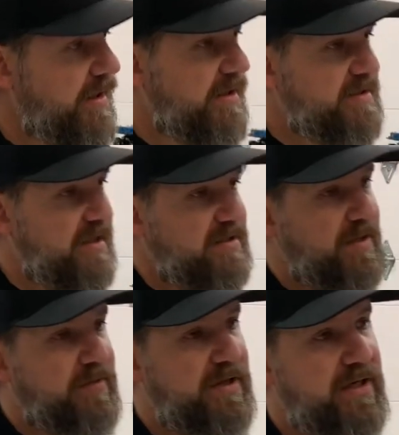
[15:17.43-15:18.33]
it's not
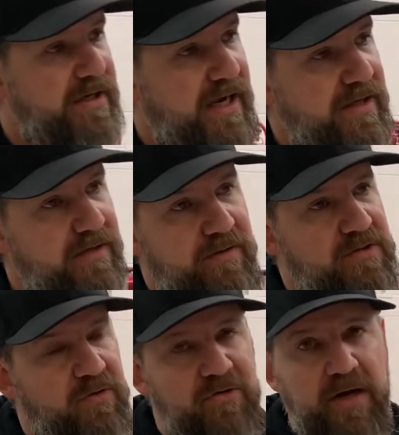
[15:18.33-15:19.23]
something that
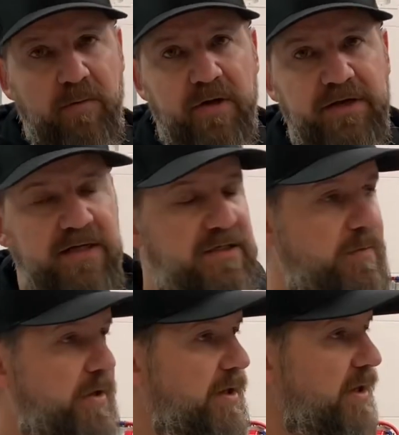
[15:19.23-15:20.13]
there's no drywall dust
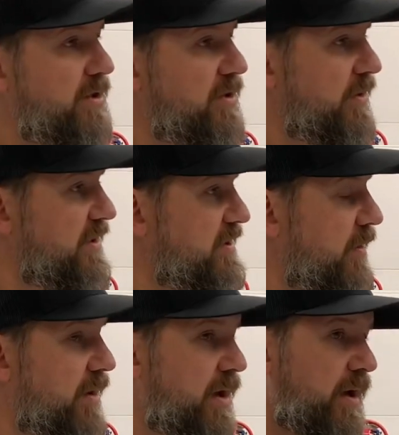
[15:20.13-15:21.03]
and whatnot in doing. So
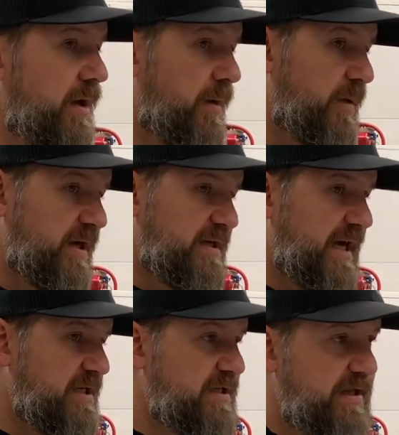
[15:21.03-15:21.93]
being
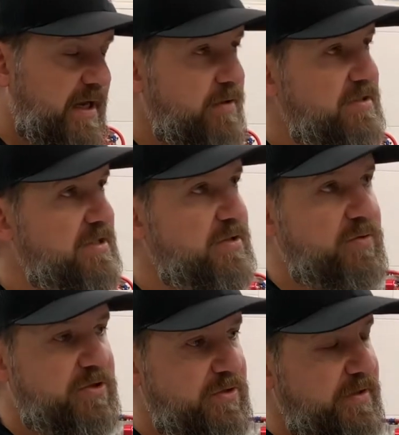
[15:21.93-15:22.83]
attached to the house is
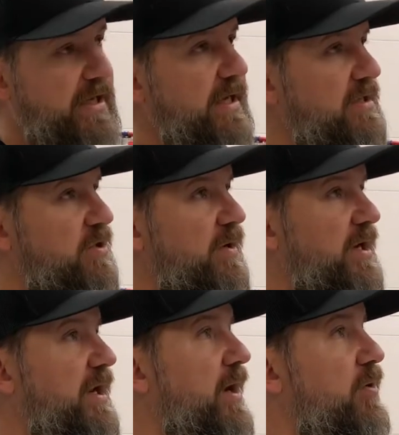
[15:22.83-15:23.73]
cool too. The kids are
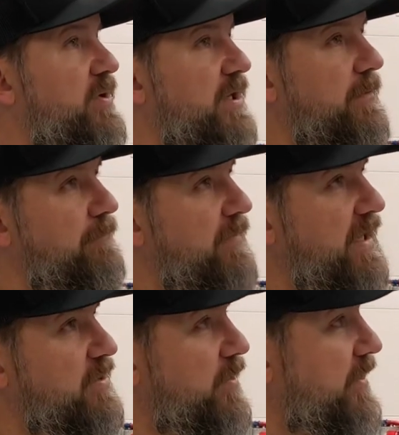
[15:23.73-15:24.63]
in and out and
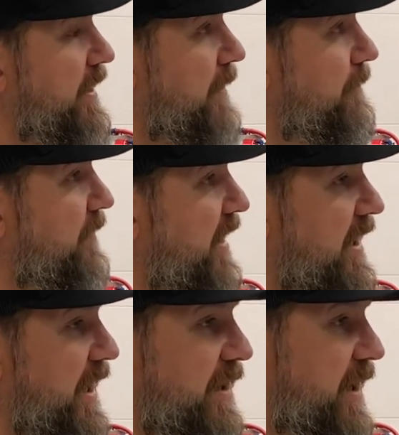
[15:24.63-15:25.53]
that sort of thing.
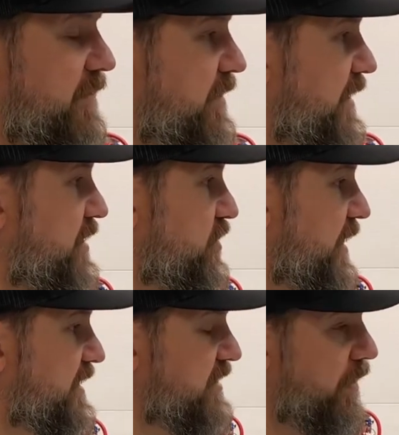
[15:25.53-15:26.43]
I really enjoy
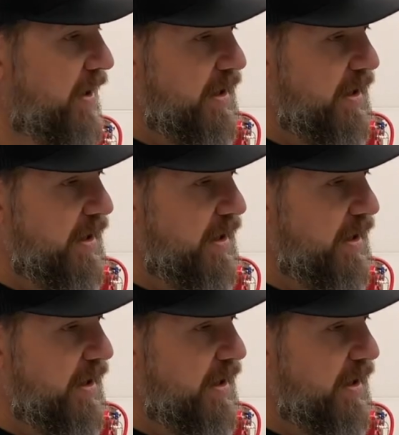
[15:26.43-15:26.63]
it. So